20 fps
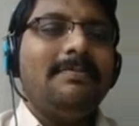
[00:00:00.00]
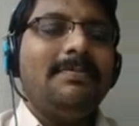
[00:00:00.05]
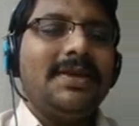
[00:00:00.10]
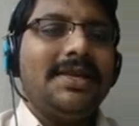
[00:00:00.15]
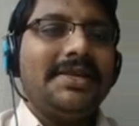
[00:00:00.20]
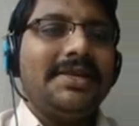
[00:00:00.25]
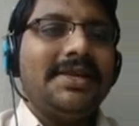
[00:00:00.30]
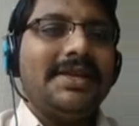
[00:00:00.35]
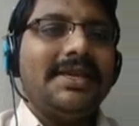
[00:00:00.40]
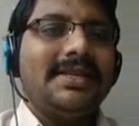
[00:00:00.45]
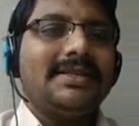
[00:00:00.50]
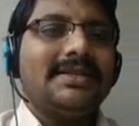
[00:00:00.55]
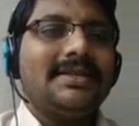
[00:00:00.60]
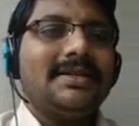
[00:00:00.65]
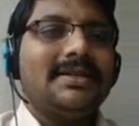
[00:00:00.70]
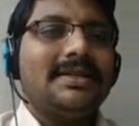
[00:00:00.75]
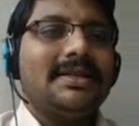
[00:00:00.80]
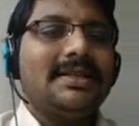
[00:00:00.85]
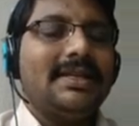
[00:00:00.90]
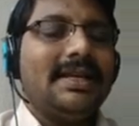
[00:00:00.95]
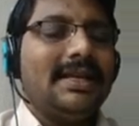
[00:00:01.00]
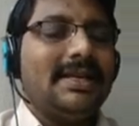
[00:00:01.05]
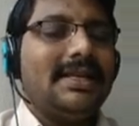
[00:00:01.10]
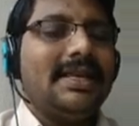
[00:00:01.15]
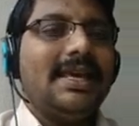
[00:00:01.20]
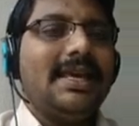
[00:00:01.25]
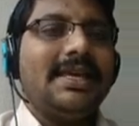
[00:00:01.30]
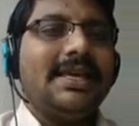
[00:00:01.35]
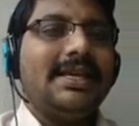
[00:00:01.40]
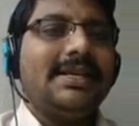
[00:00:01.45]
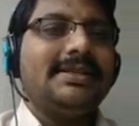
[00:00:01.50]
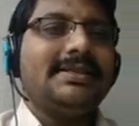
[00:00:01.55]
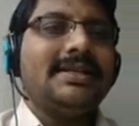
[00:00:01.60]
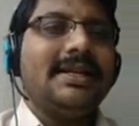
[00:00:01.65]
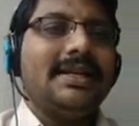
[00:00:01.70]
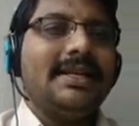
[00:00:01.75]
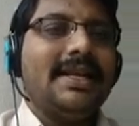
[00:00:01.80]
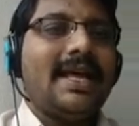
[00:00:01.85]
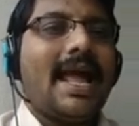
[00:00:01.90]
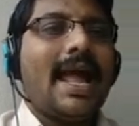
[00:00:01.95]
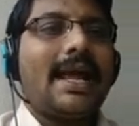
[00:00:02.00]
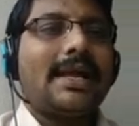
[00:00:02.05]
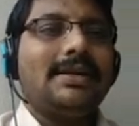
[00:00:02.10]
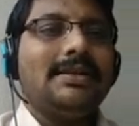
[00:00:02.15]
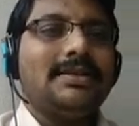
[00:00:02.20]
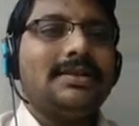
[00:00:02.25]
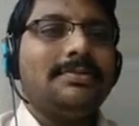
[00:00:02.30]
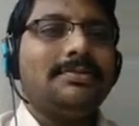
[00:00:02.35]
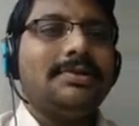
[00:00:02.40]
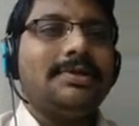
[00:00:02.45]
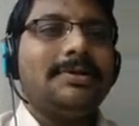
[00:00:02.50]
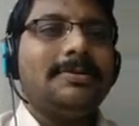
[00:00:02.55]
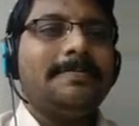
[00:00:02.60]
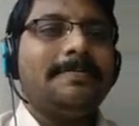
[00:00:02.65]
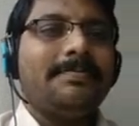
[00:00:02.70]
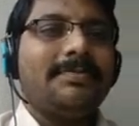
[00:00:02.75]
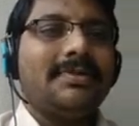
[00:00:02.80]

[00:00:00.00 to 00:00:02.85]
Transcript: A is diagonalizable.